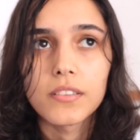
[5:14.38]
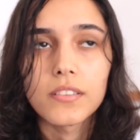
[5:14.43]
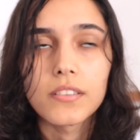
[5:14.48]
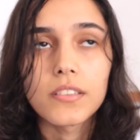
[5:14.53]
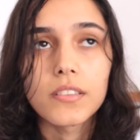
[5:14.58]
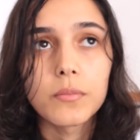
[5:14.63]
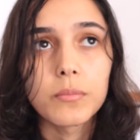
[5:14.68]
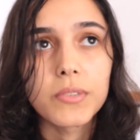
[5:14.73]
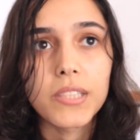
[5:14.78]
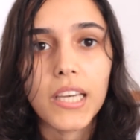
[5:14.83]

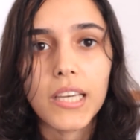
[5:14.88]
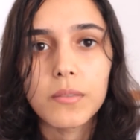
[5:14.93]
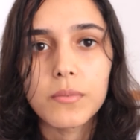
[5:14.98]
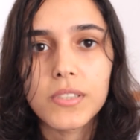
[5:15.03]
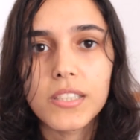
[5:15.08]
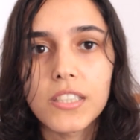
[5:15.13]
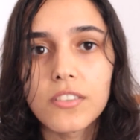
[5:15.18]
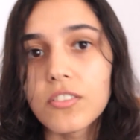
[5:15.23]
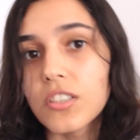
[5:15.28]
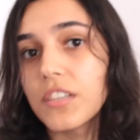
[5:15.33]

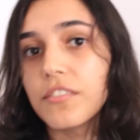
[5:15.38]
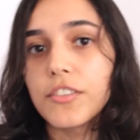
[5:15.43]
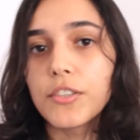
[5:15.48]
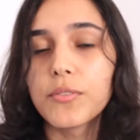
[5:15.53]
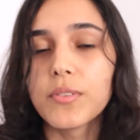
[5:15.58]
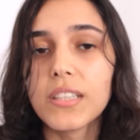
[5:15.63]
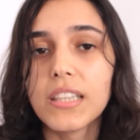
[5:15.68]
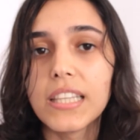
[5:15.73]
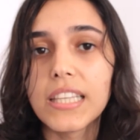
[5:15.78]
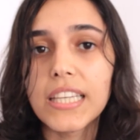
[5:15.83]
Sometimes they will give
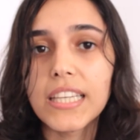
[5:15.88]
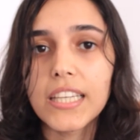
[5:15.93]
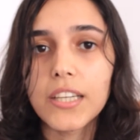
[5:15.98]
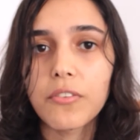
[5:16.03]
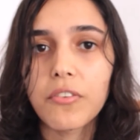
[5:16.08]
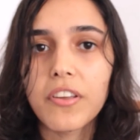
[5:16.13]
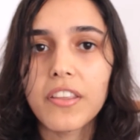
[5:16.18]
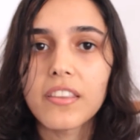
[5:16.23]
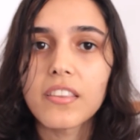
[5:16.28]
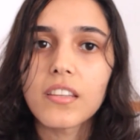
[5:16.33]
you a
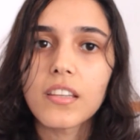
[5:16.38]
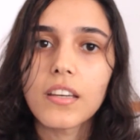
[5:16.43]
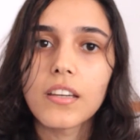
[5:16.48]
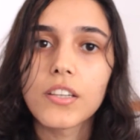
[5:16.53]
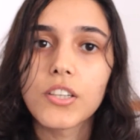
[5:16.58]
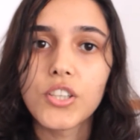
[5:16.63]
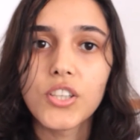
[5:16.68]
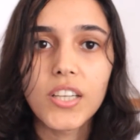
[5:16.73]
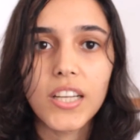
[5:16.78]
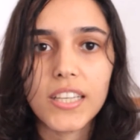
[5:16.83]
link with
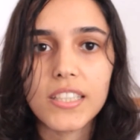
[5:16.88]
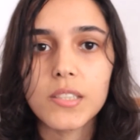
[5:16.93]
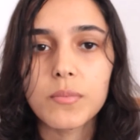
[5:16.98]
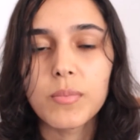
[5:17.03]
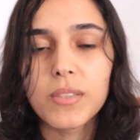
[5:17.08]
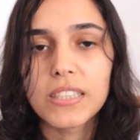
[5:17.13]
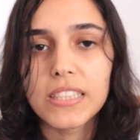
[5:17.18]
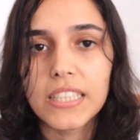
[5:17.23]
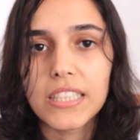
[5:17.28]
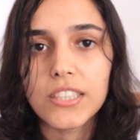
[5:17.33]
a good
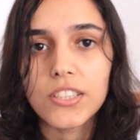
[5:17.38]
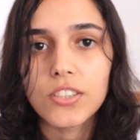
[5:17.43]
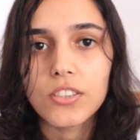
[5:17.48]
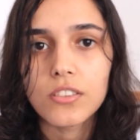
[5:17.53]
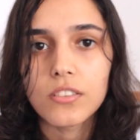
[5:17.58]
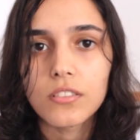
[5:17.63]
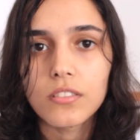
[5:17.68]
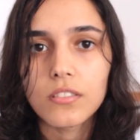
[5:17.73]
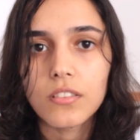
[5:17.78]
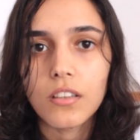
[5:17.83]

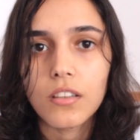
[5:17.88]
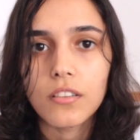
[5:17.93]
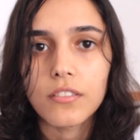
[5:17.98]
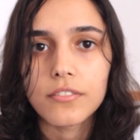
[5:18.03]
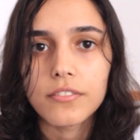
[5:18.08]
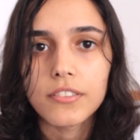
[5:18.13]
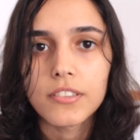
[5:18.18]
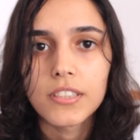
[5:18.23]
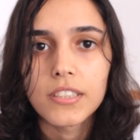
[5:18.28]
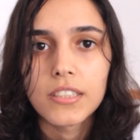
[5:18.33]
explanation
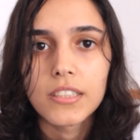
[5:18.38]
of